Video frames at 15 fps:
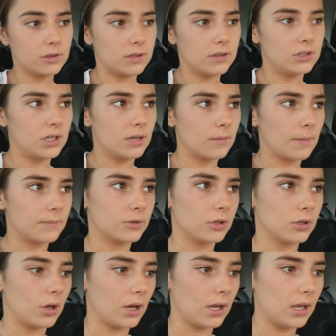to the gym. I'm just
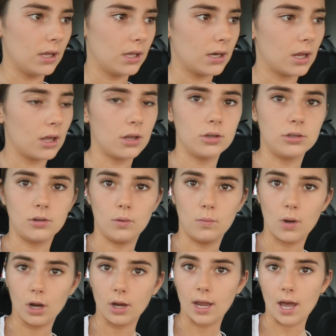going to go in, do a
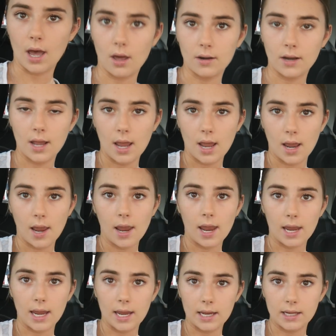workout,
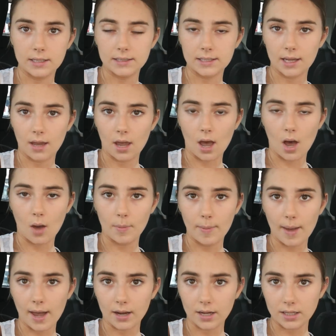and I'll be
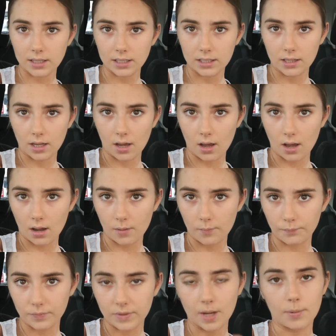back.
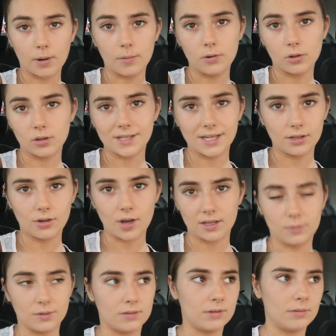Um, I'm probably not going to take you
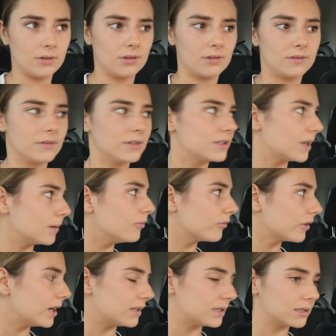guys with me because for
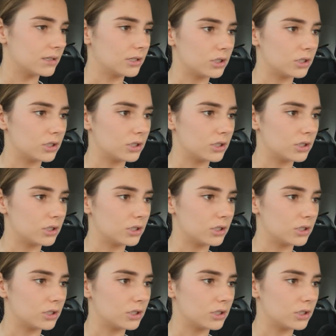some reason